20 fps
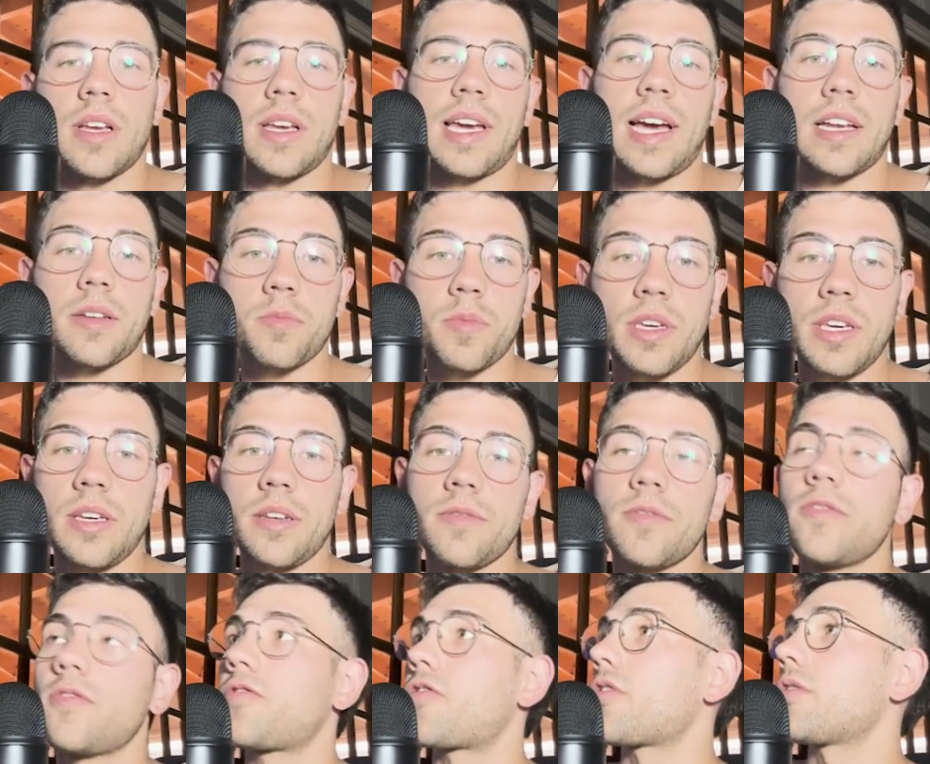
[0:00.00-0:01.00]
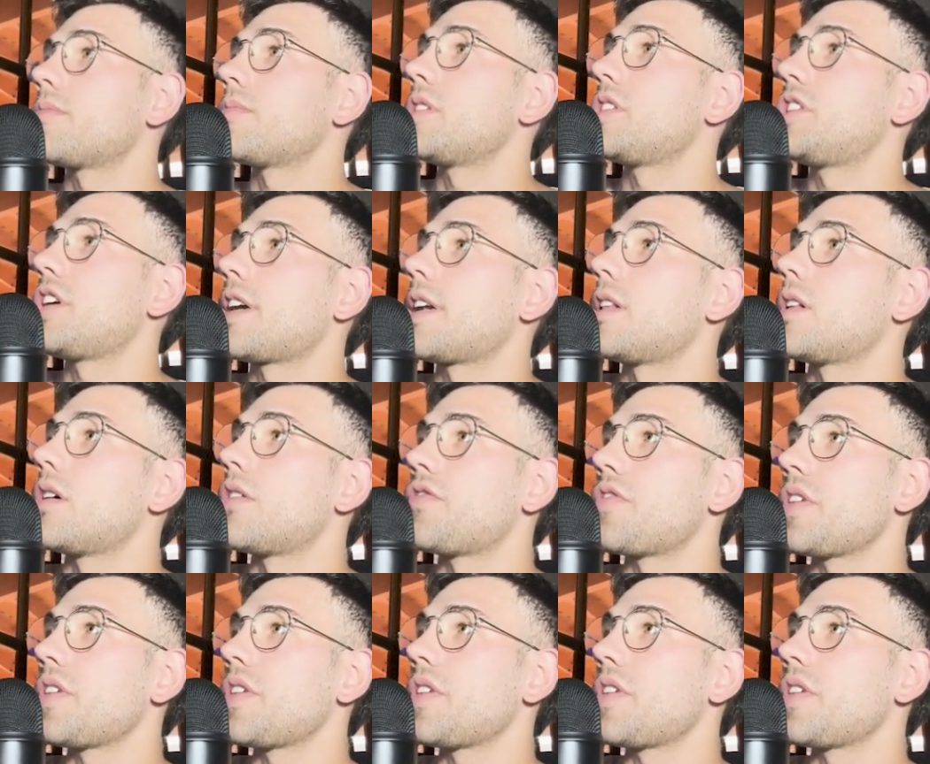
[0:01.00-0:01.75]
Can be from the channel of